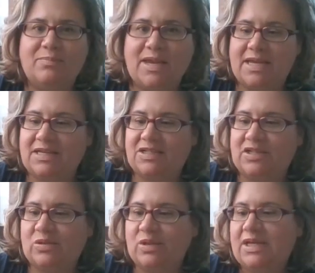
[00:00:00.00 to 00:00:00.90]

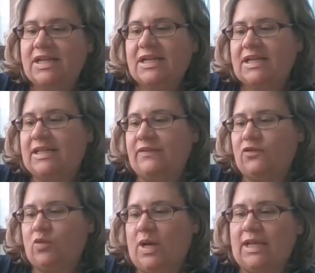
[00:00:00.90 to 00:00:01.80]
Manitou Cliff
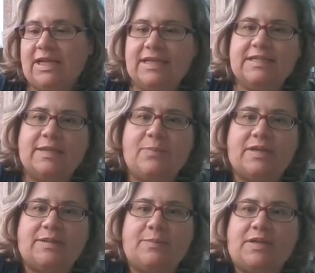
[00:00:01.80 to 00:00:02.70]
Dwellings, I
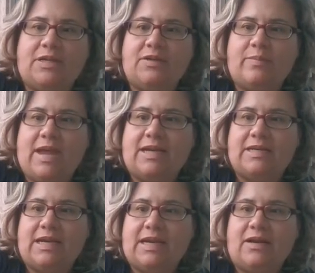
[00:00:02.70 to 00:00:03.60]
picked up another magnet
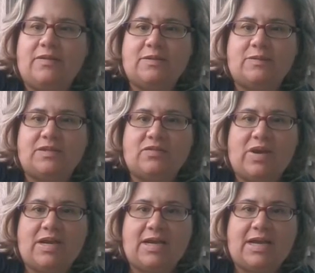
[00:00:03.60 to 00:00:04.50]
here, and this was
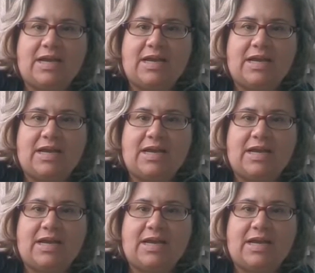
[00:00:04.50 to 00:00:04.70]
$3.99.